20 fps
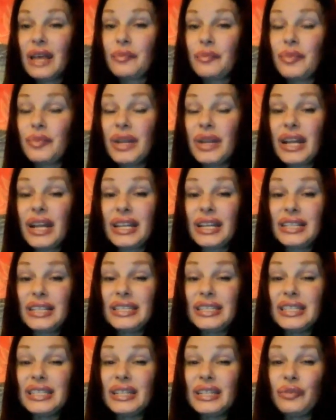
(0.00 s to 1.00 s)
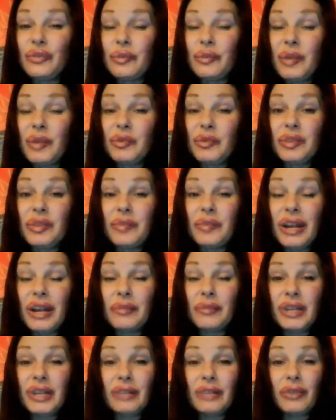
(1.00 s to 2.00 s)
but I can still remember the
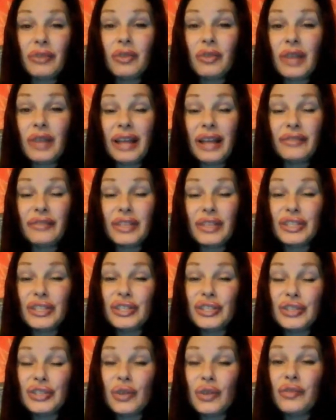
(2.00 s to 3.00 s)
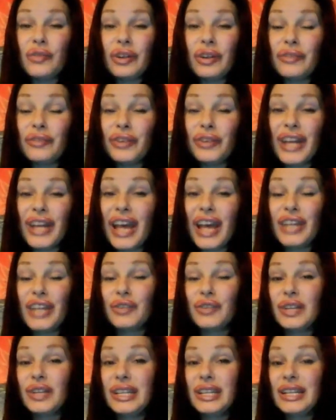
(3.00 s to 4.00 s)
Marilyn Monroe life so very, very
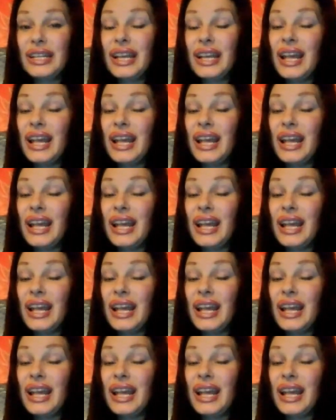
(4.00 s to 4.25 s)
accurately